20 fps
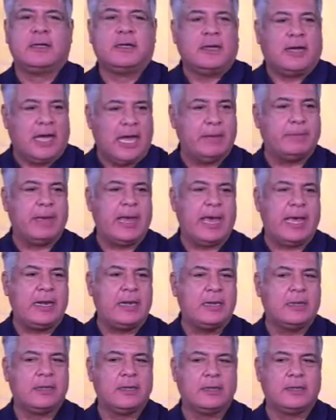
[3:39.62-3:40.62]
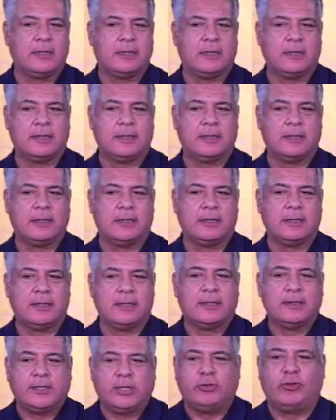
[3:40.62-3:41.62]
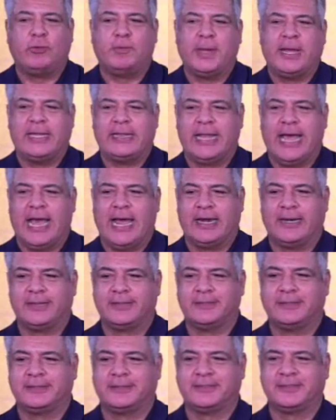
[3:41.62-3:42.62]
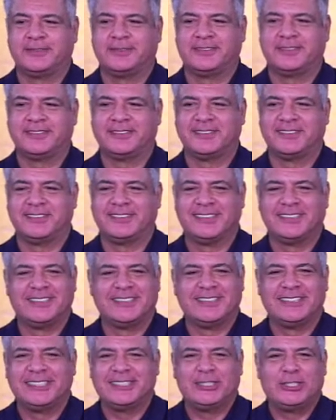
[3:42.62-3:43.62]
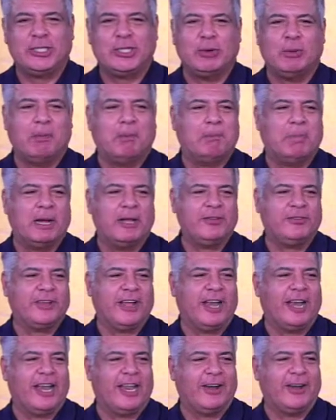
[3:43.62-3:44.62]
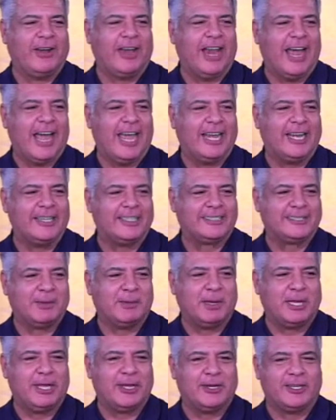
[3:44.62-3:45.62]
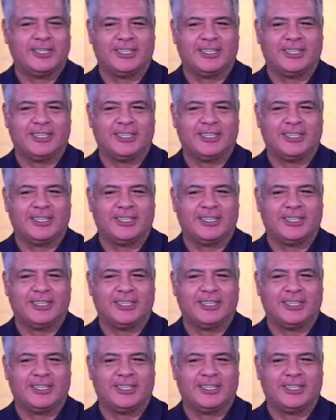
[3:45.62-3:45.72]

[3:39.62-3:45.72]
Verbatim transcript: Amen? Did you mean that? You bunch of little liars, some of you.